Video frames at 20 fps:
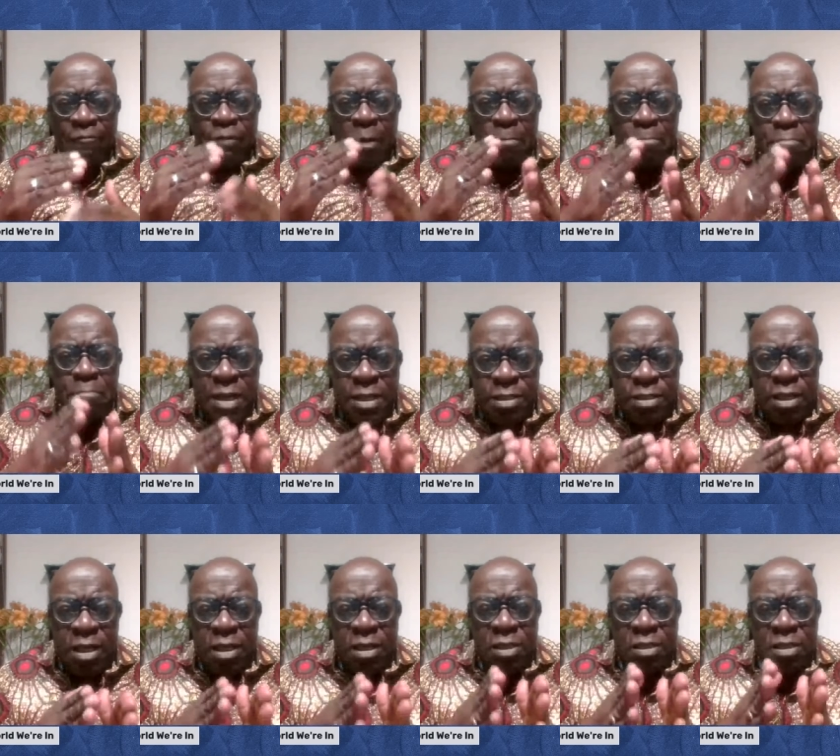for
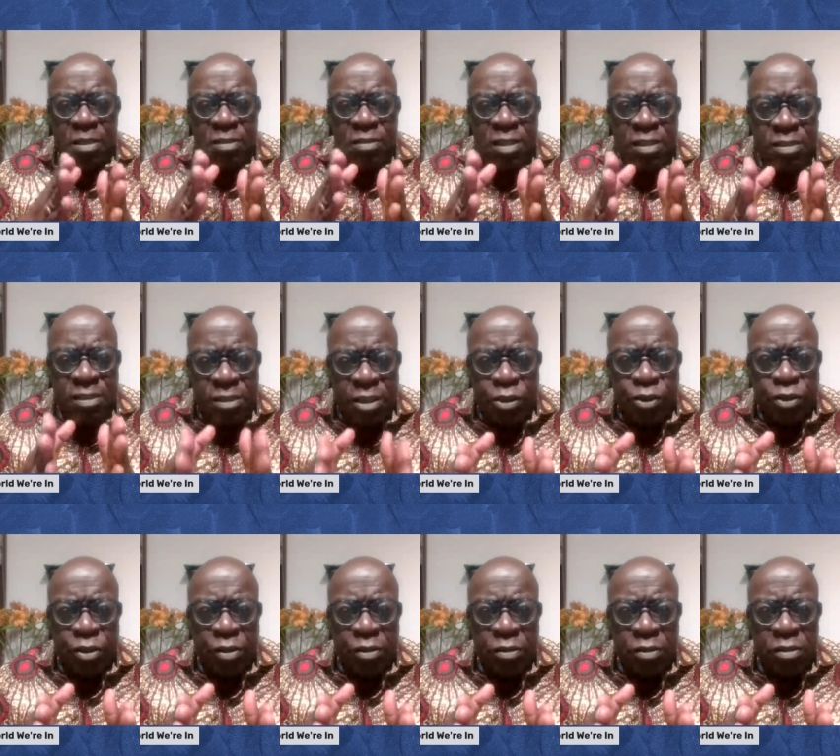making
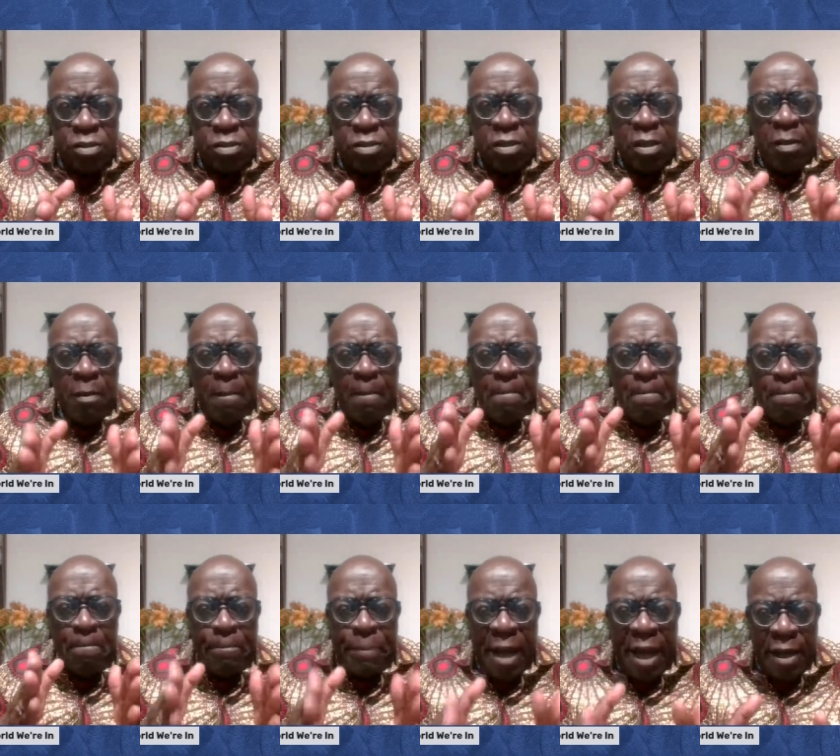decisions
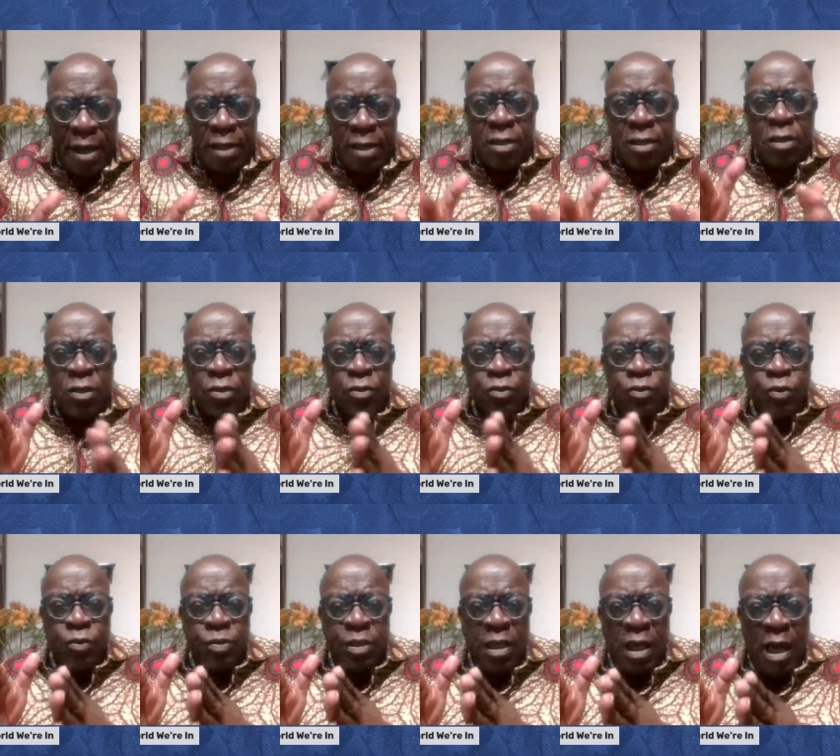back
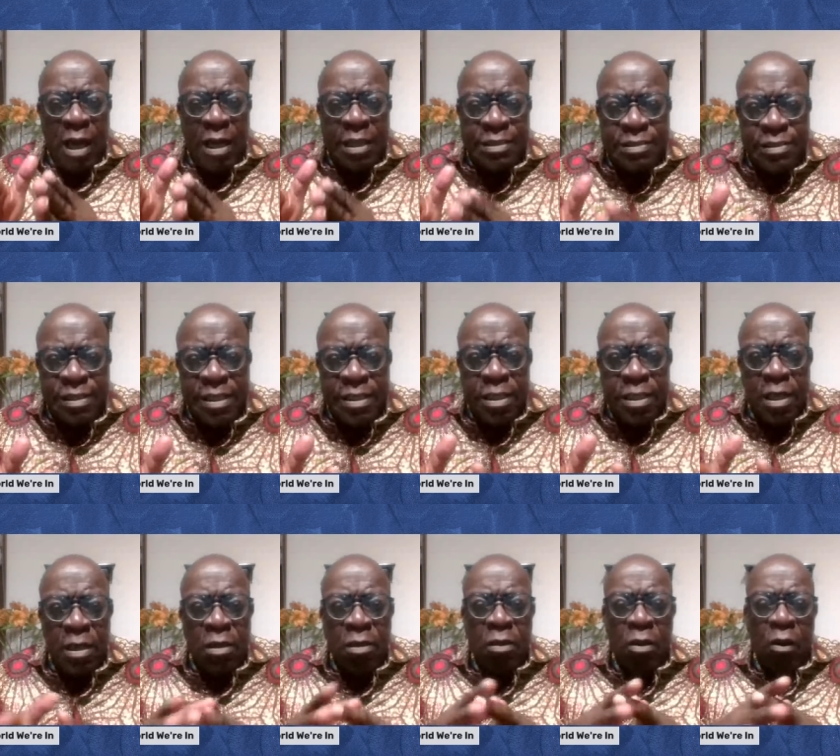to the
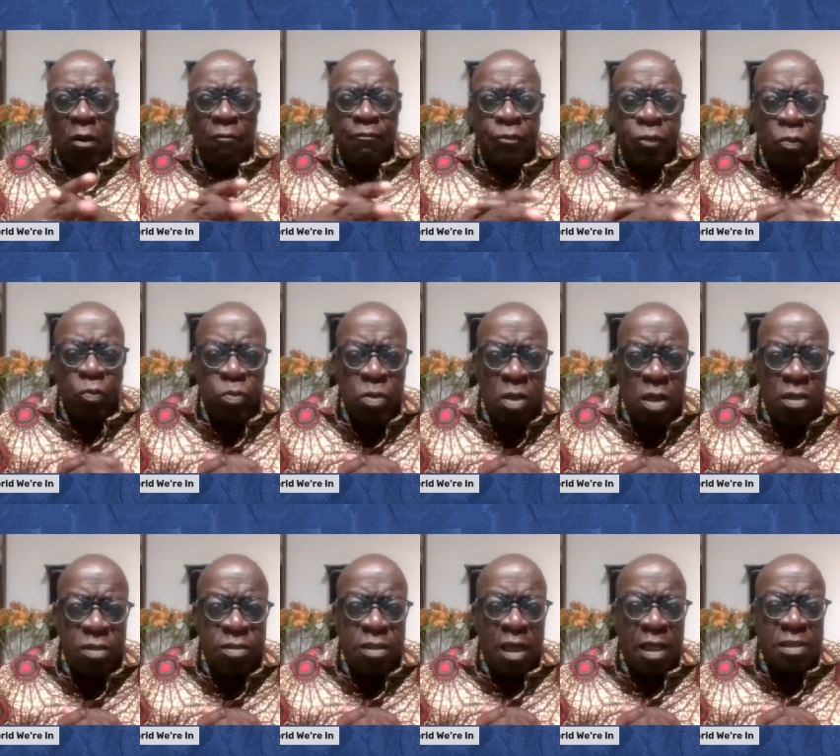idea of the
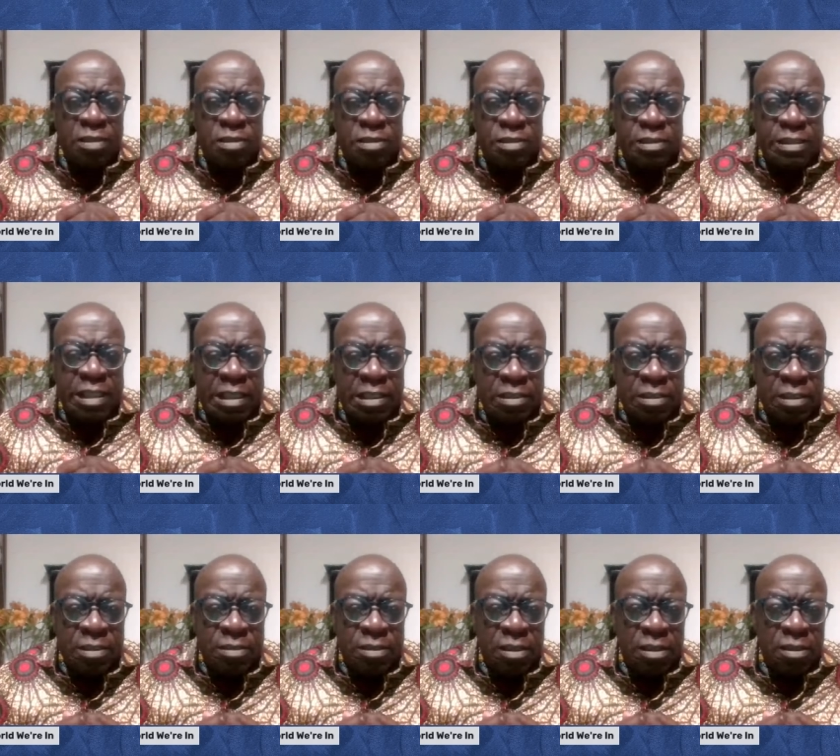worth and
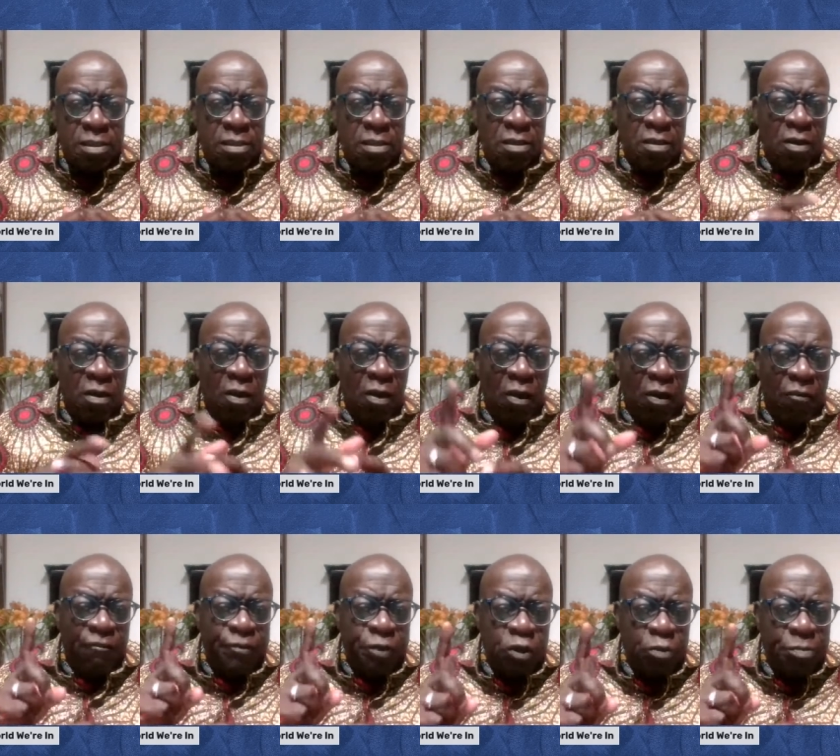dignity
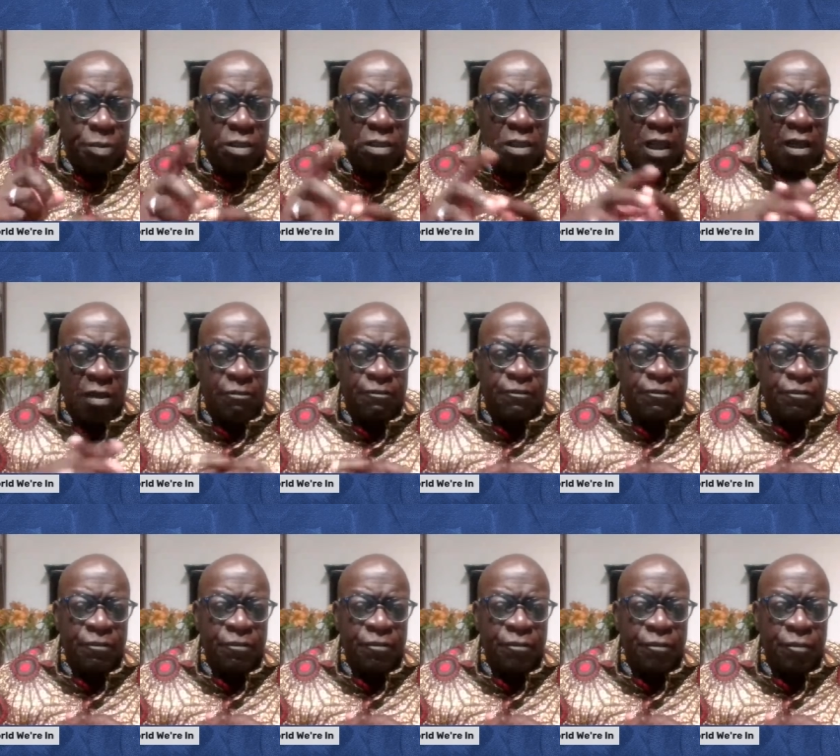of human life.